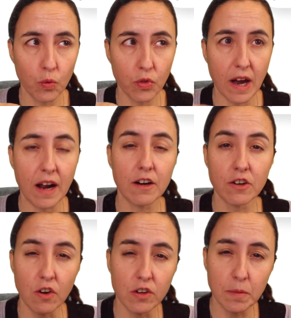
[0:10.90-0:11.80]
that are
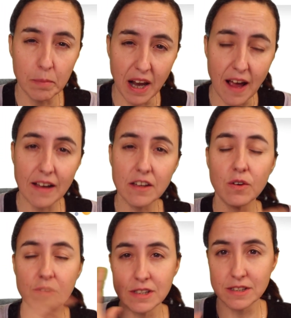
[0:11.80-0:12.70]
not blank
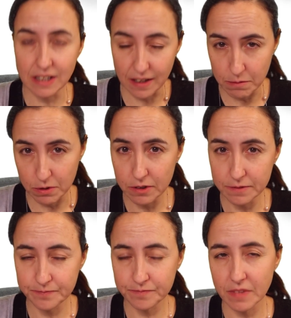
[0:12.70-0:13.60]
on a table.
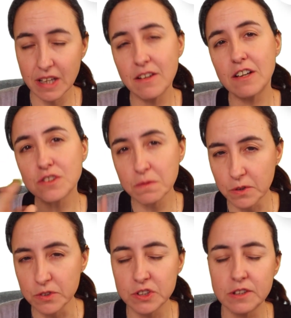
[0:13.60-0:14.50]
And there are some
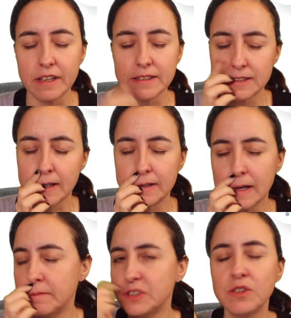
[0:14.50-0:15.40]
constraints there.
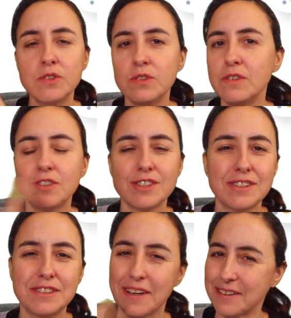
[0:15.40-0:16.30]
I'll show you in just
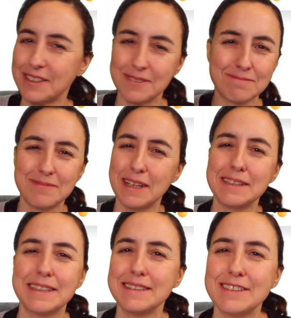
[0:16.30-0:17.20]
a second, so
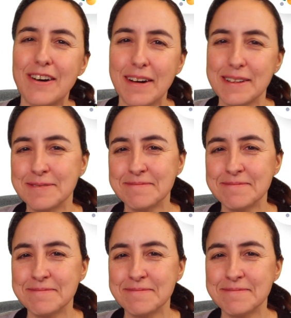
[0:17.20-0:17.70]
let's get started.